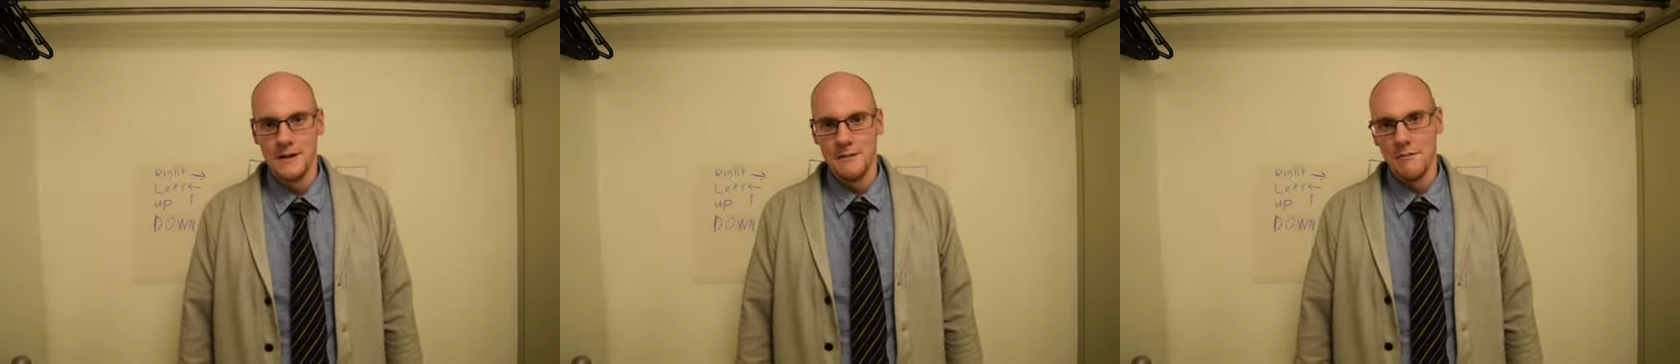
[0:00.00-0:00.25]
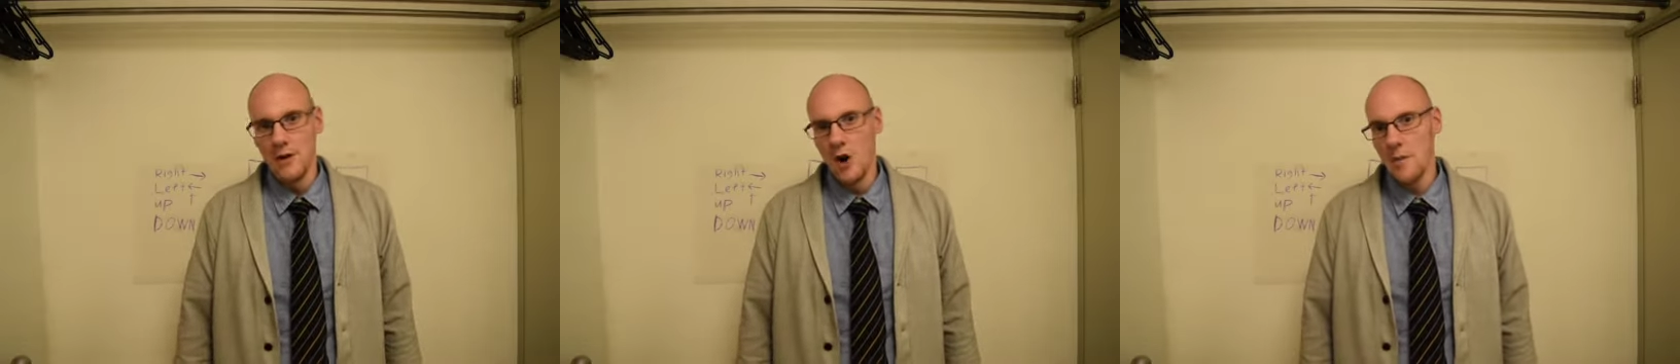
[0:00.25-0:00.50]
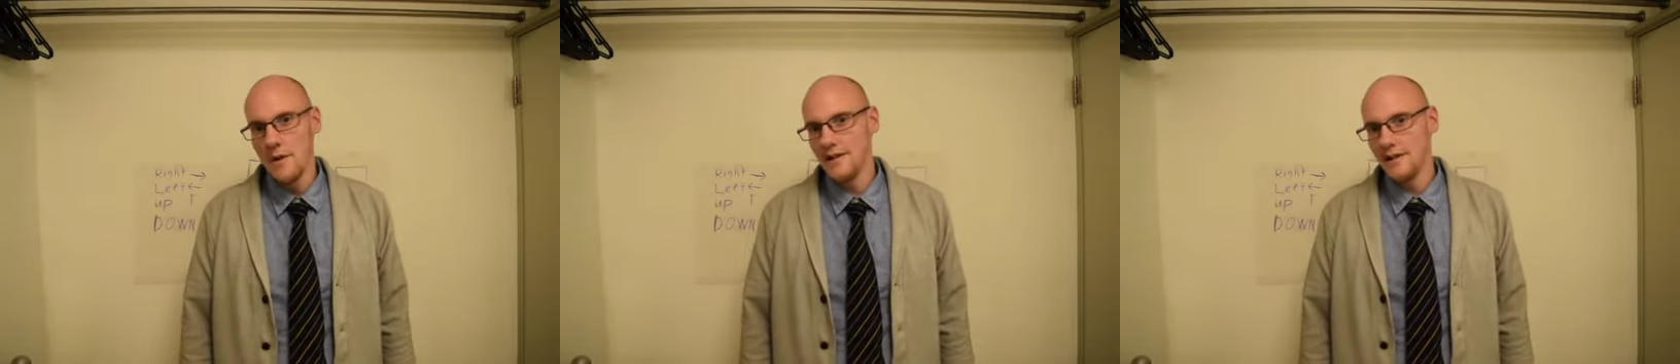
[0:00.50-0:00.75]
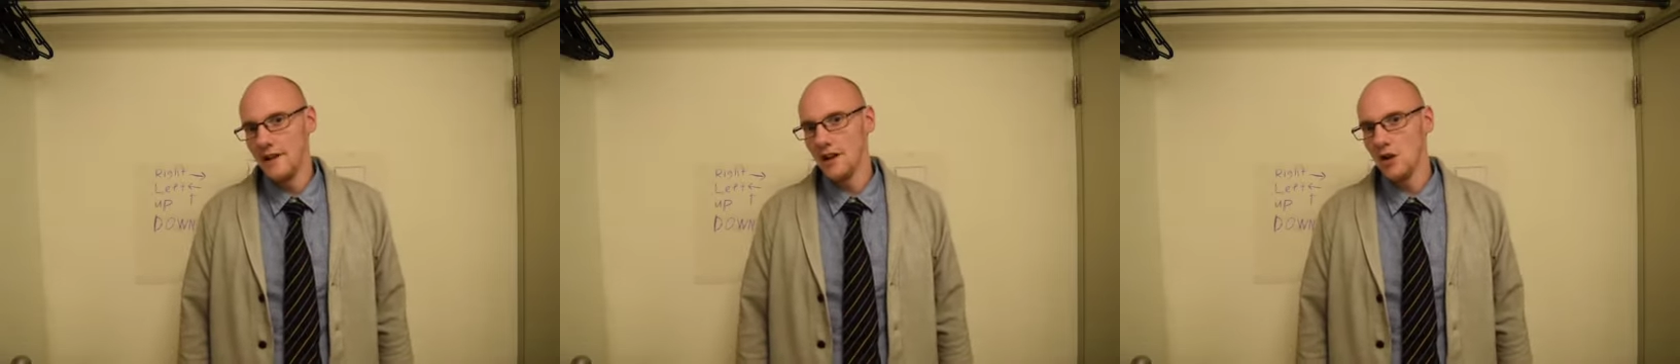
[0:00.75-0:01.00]
My hobbies
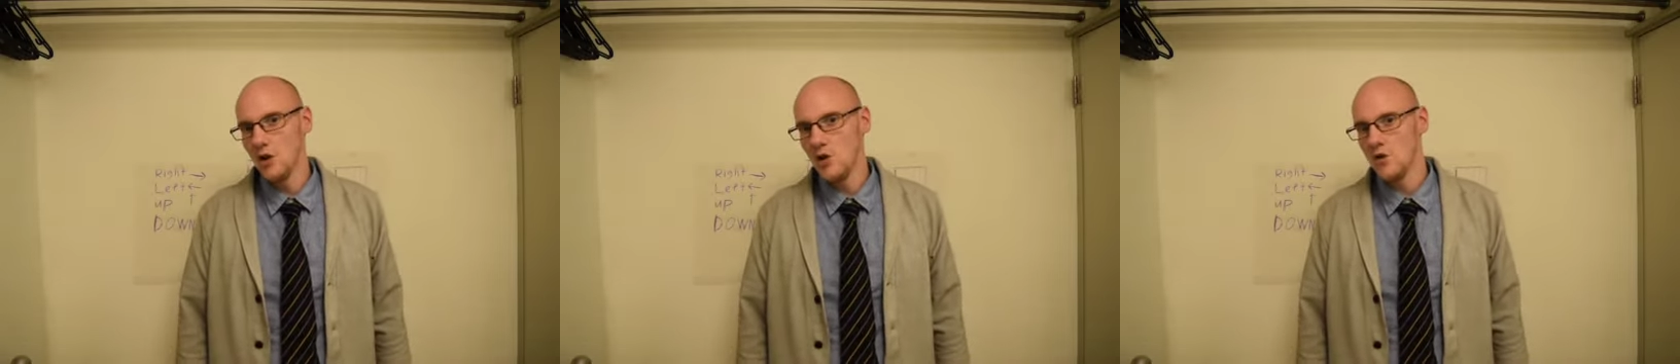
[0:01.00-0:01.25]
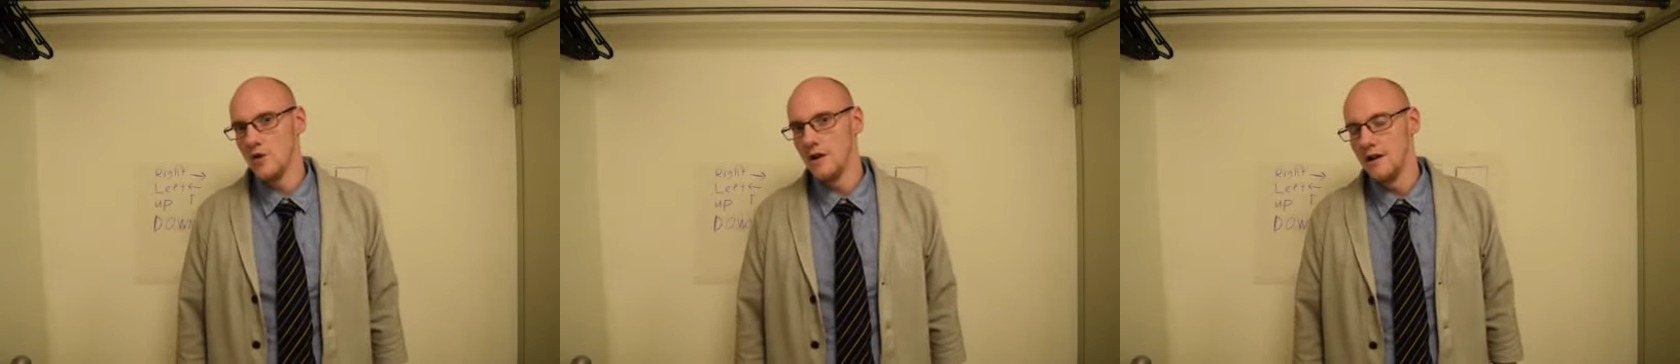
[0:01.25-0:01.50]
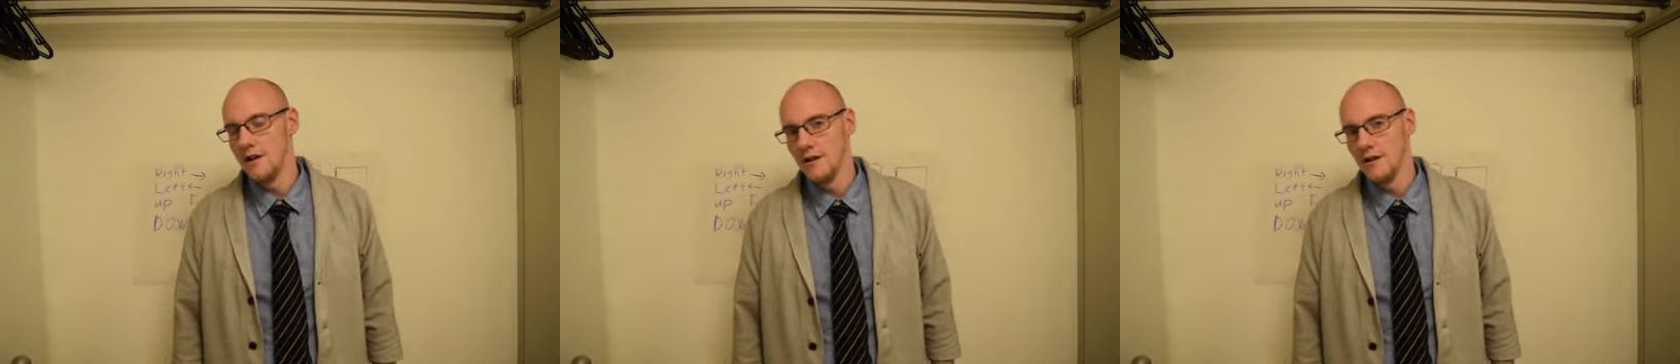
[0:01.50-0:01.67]
include